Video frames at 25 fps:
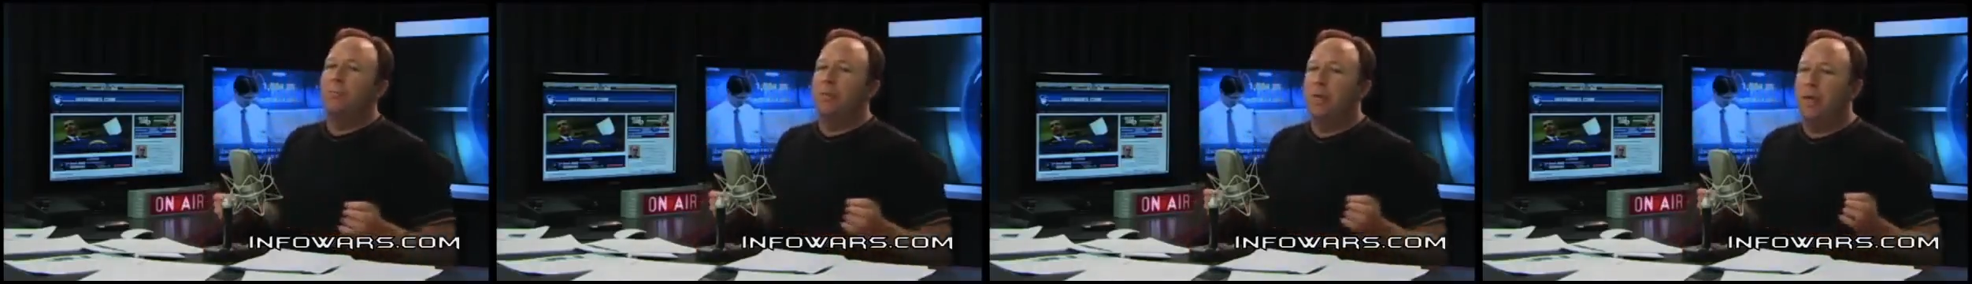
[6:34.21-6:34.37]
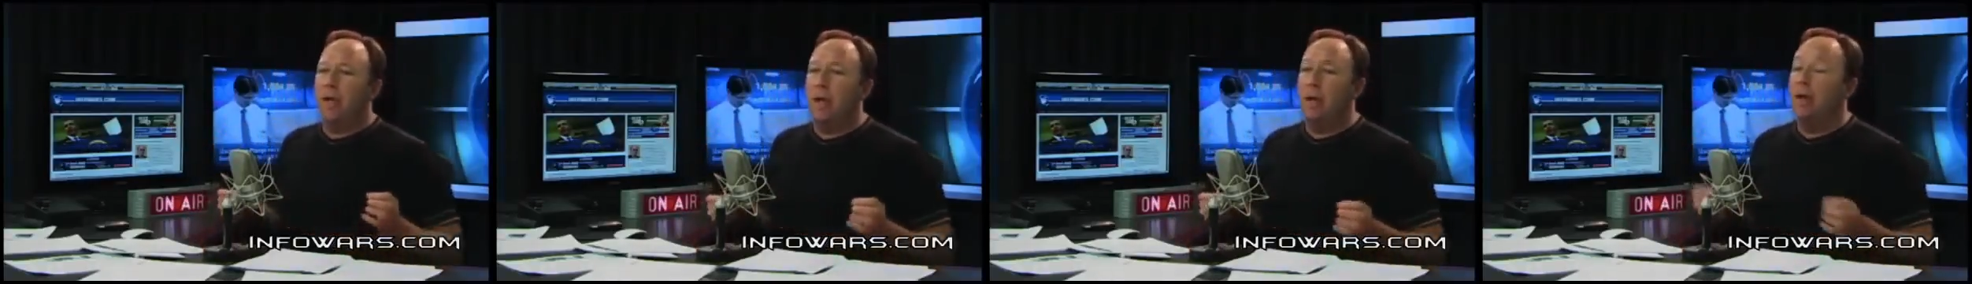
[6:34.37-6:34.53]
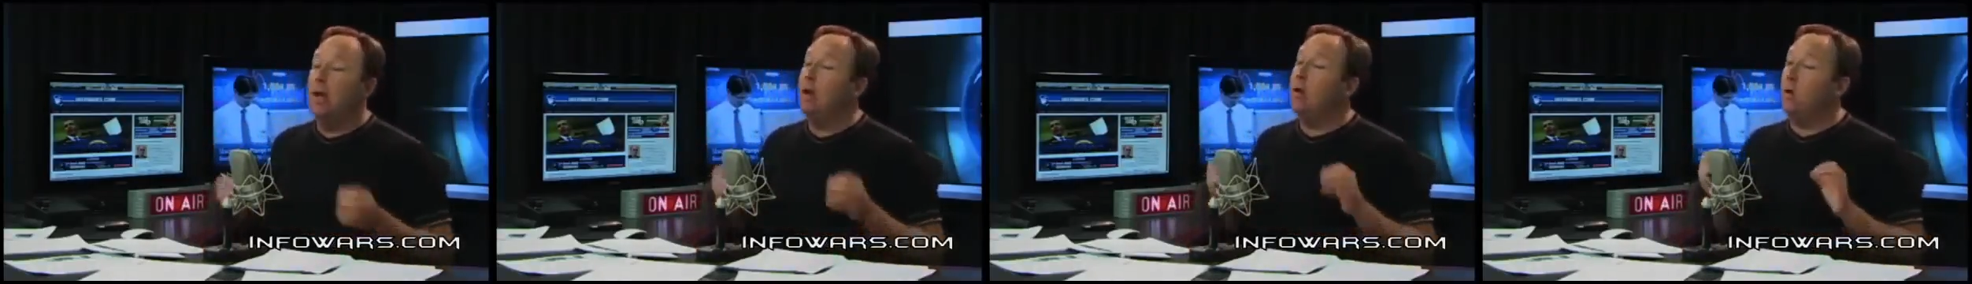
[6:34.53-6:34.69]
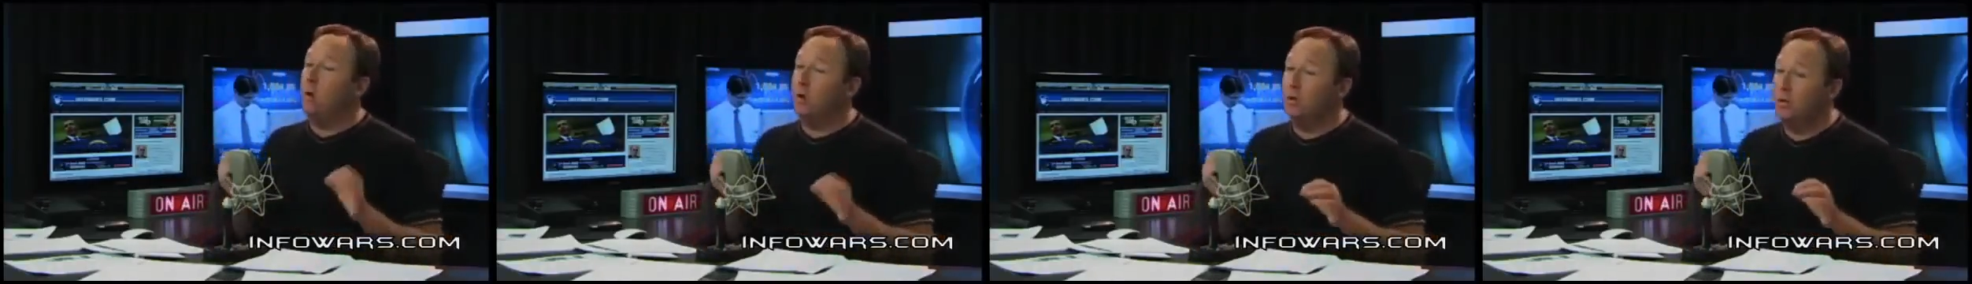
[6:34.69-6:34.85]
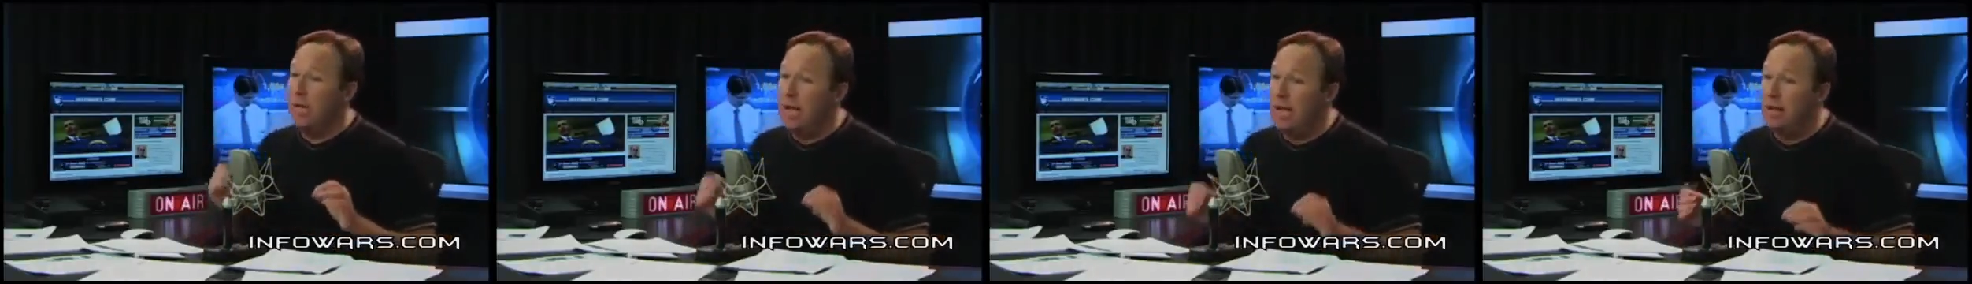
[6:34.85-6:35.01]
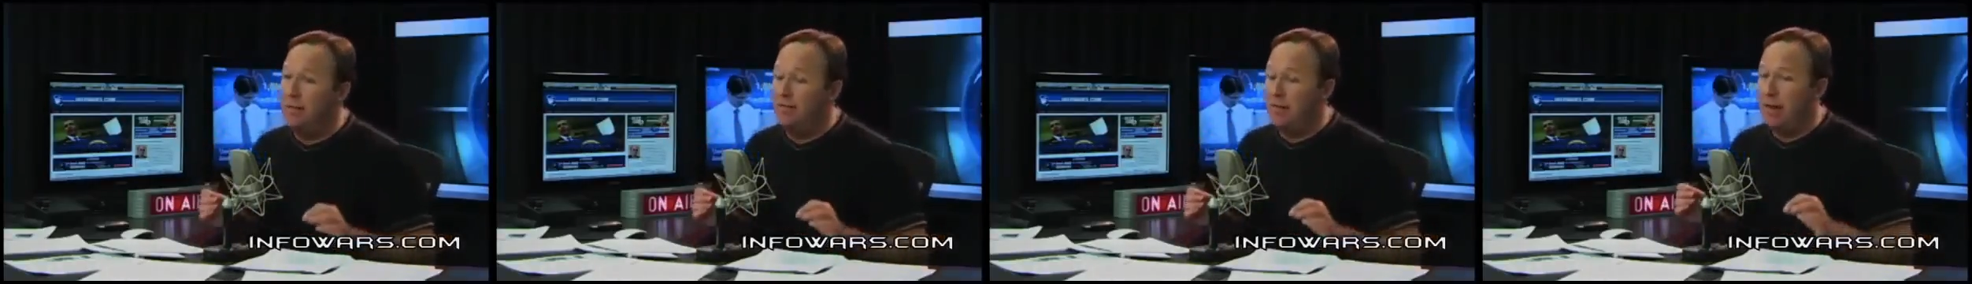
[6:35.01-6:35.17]
and of course,
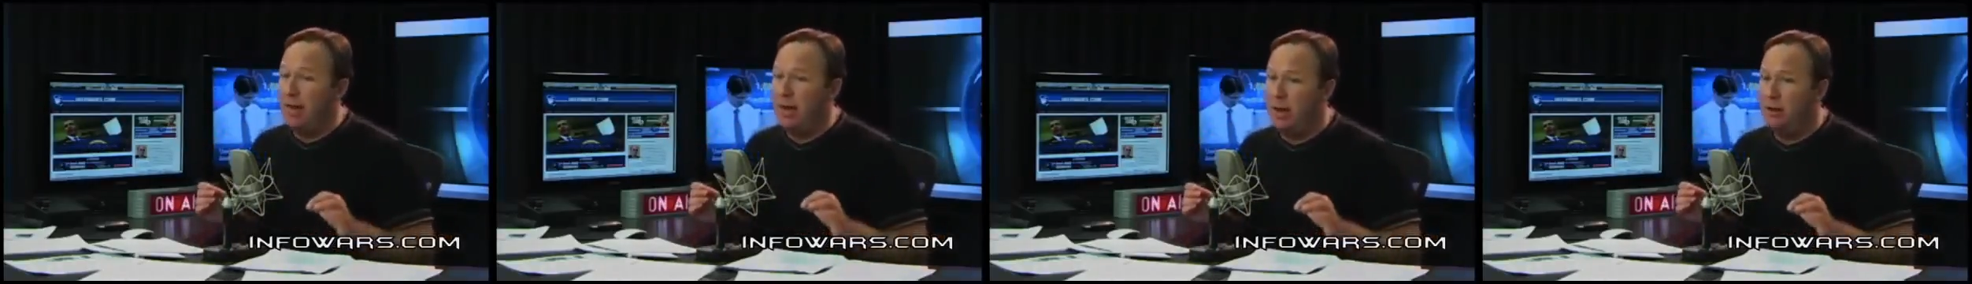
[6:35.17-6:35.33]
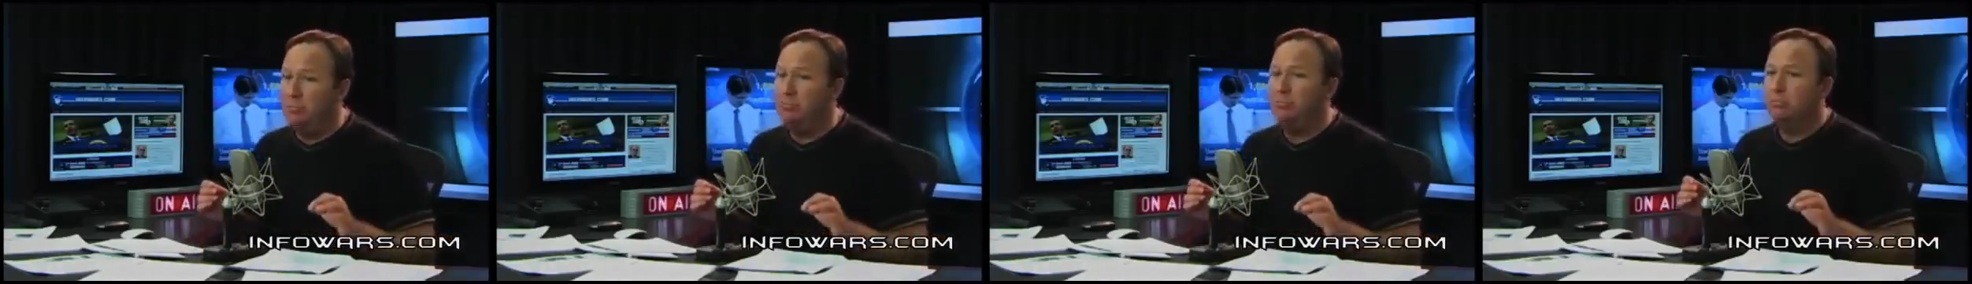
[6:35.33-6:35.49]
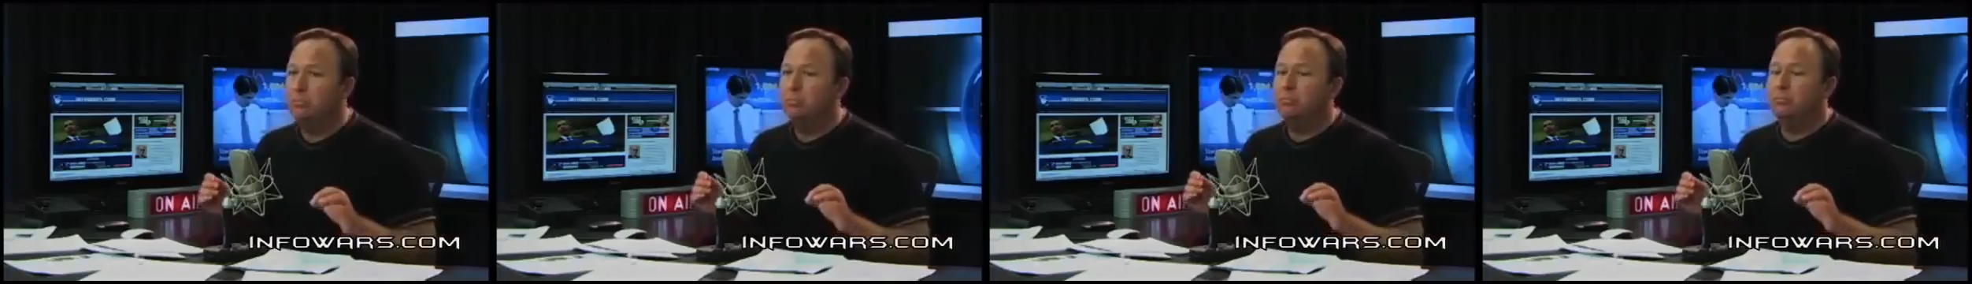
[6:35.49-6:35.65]
have a